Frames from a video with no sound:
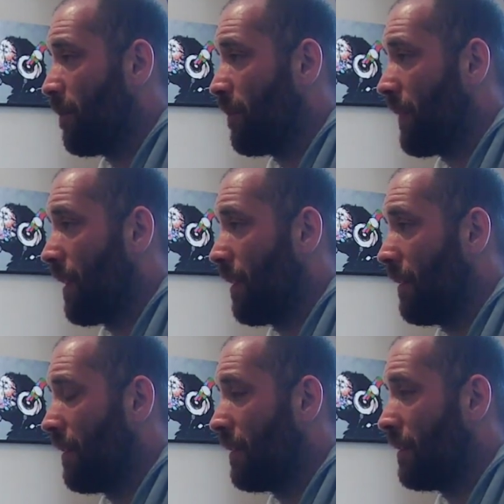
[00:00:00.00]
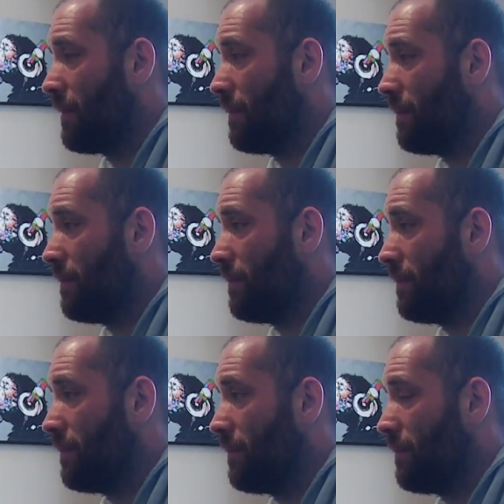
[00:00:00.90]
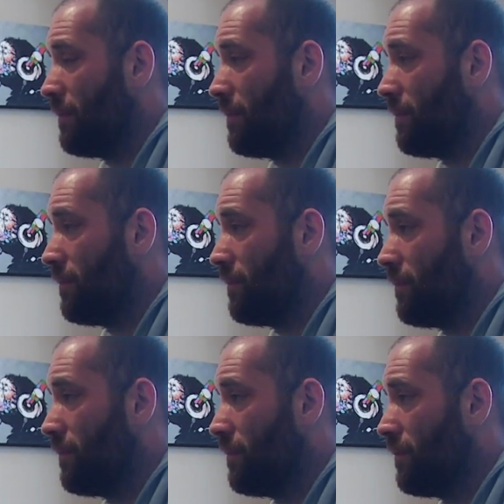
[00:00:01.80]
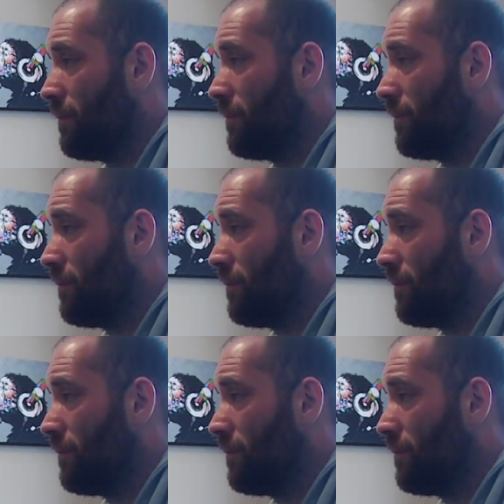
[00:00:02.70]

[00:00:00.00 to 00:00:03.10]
(silent)